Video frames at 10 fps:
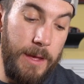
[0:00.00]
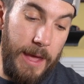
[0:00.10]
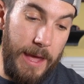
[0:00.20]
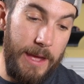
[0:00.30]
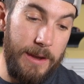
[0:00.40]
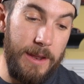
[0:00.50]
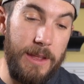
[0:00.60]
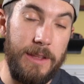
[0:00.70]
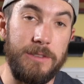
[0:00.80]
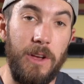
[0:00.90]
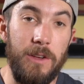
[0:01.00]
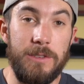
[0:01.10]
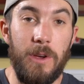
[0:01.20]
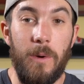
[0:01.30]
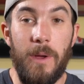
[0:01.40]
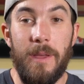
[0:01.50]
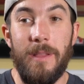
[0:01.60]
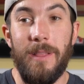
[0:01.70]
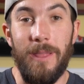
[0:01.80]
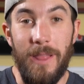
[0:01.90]
And it is also
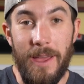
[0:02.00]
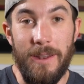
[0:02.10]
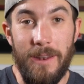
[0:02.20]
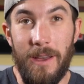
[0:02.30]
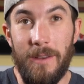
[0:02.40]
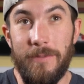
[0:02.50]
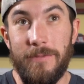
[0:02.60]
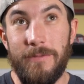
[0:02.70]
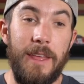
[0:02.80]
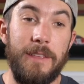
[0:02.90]
light enough.